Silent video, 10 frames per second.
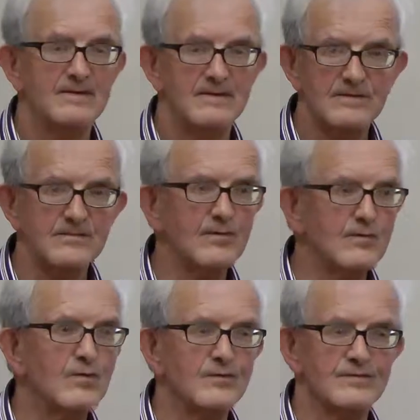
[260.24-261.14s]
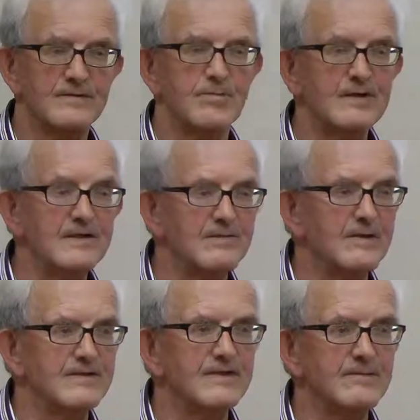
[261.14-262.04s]
So of course the
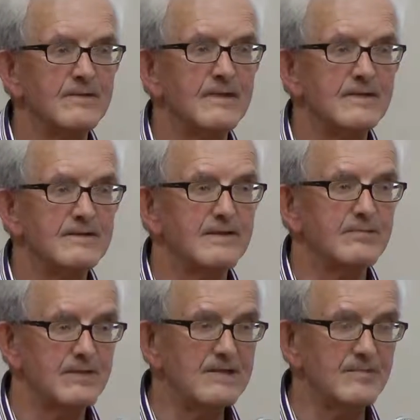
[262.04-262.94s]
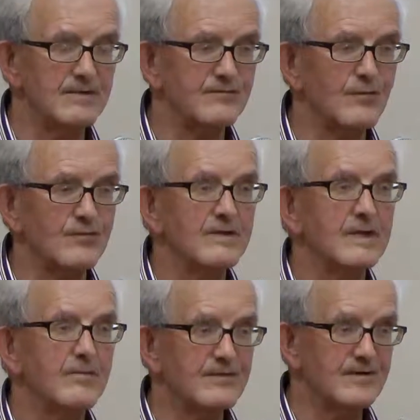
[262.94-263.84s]
policeman didn't believe him at first,
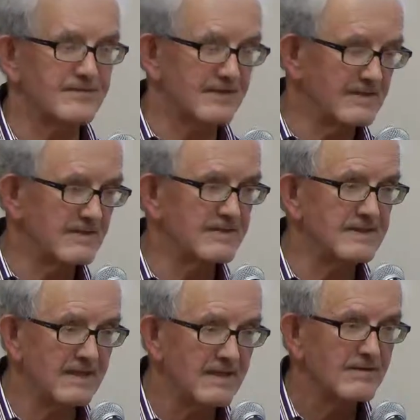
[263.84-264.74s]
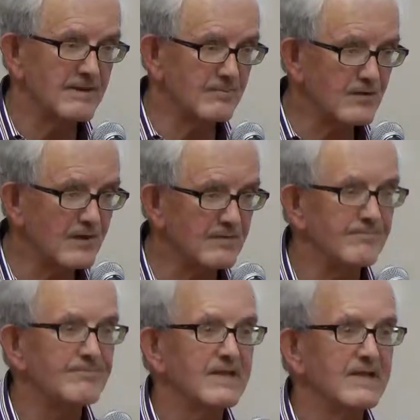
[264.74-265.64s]
but they said they'd employ him.
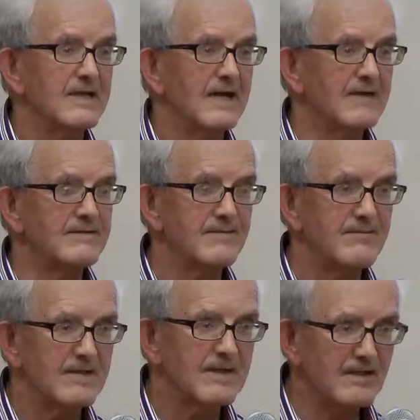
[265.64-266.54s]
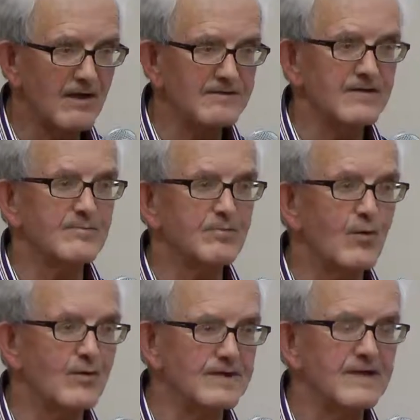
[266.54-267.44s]
And he got this
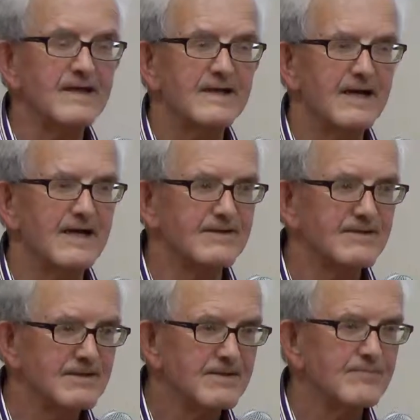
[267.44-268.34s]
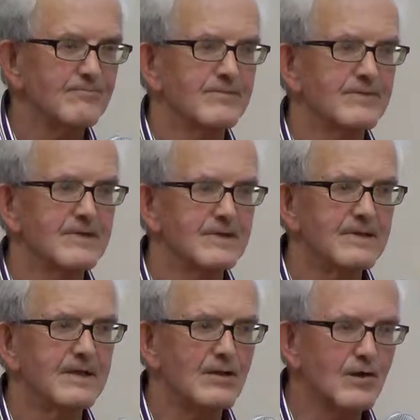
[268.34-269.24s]
pony and he
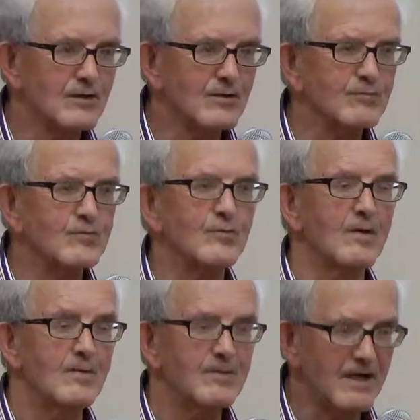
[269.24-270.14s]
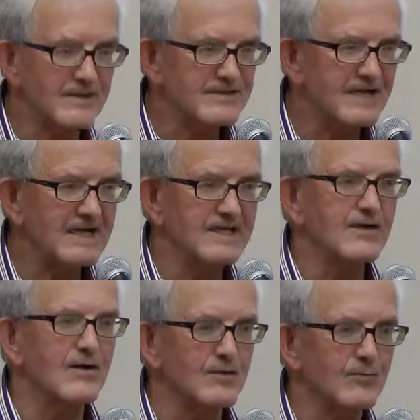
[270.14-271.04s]
caught up to him, beyond time he
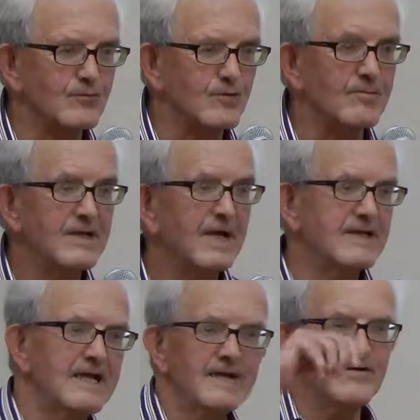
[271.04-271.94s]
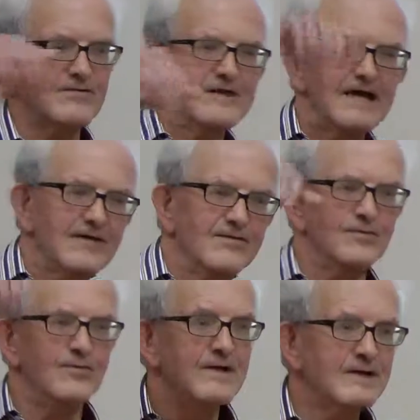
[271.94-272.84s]
caught up to him, and he had this lasso
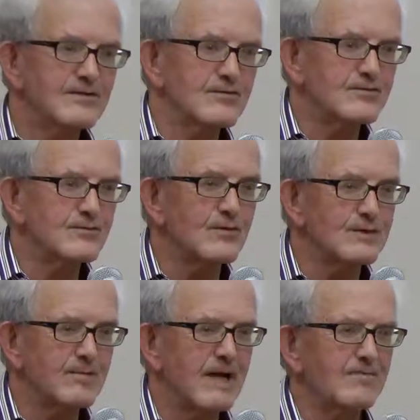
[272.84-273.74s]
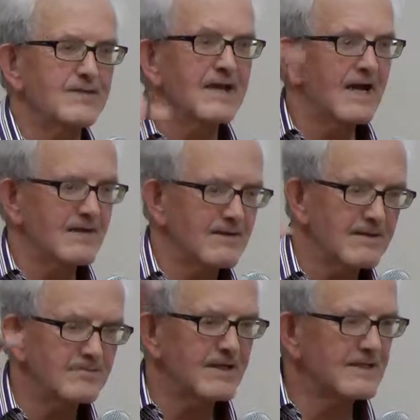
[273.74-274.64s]
they used to do in the pumps, and he
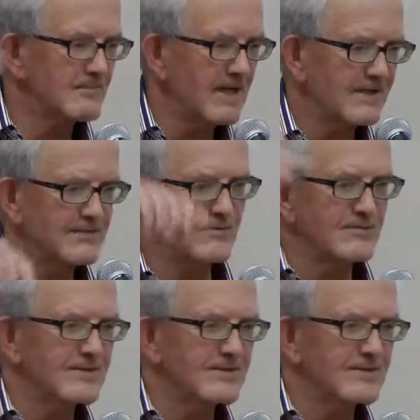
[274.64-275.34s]
pinned the man down.